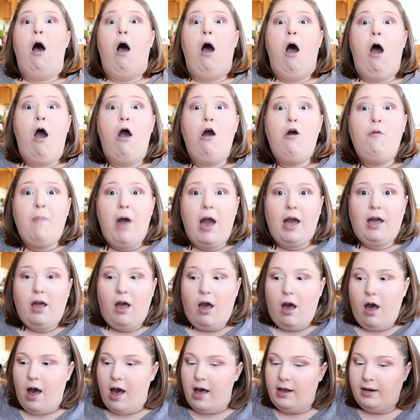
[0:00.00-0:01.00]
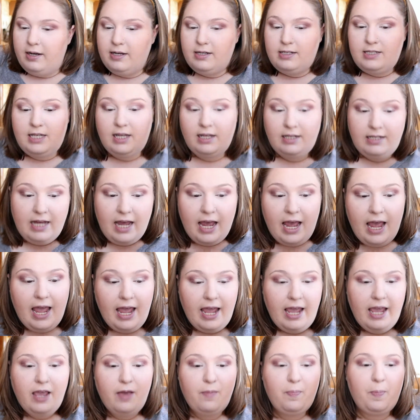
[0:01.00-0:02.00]
Oh my God.
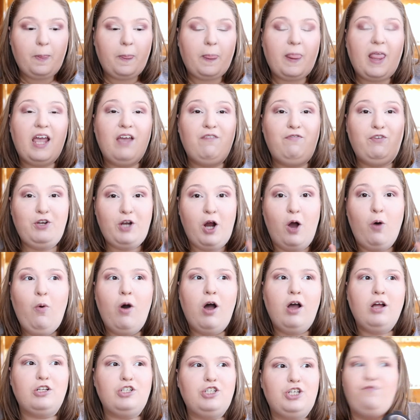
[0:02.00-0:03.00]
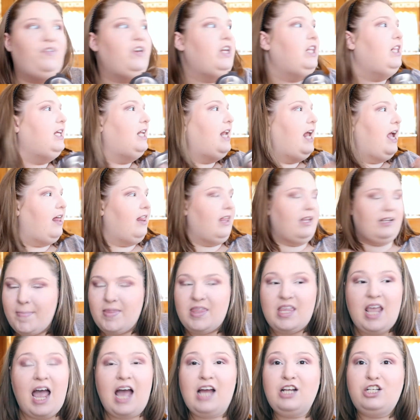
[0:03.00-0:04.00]
Today, if you don't watch Phil and Alex,
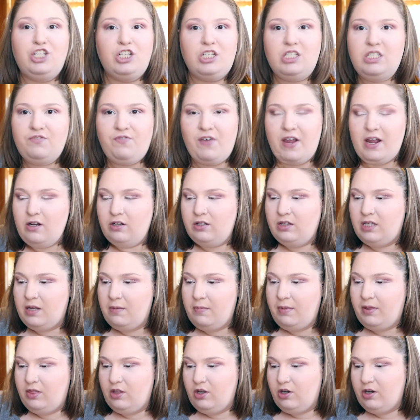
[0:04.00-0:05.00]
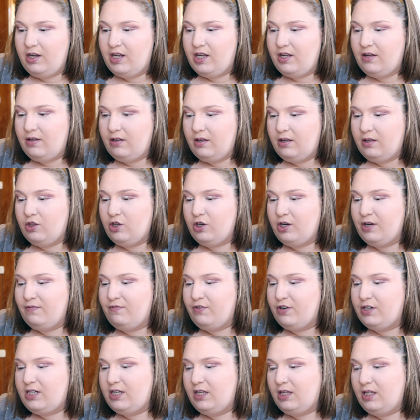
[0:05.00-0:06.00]
I just found them in their
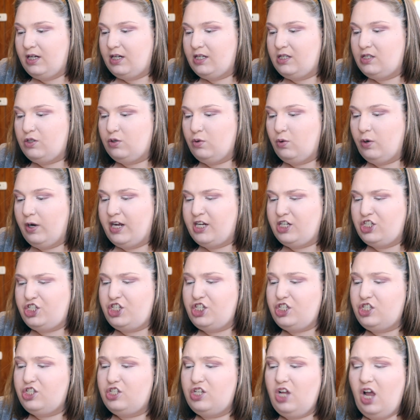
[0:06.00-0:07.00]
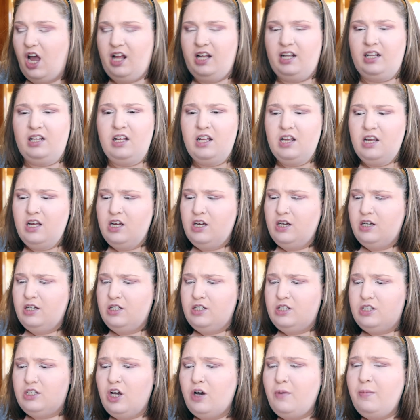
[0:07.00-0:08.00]
infertility story, and she's done
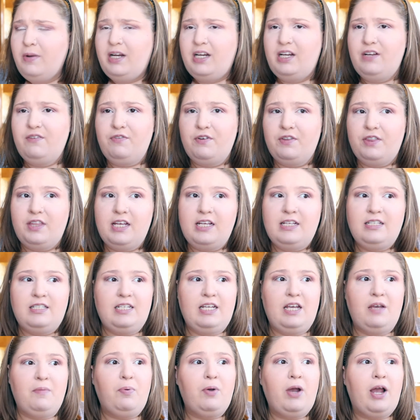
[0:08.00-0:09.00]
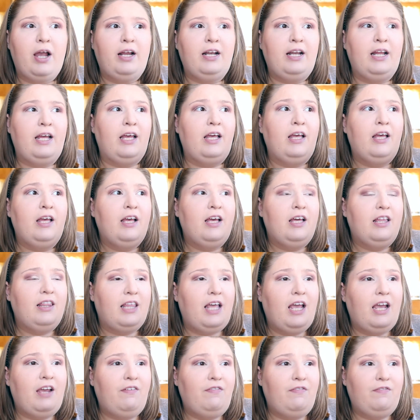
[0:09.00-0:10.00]
so many different things to get pregnant.
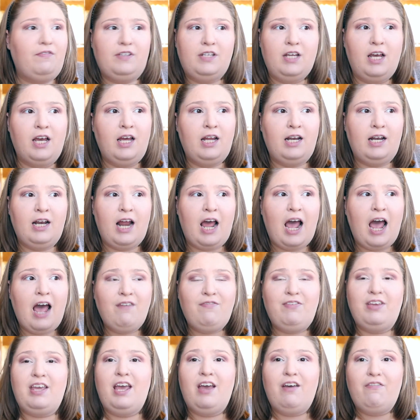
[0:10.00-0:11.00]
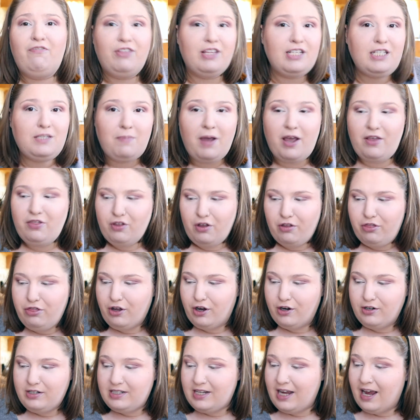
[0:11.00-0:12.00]
They've done IVF. This made their
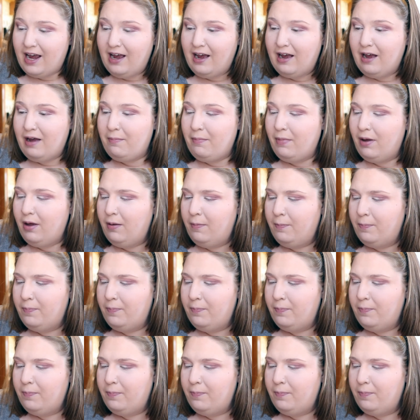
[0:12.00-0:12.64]
third time.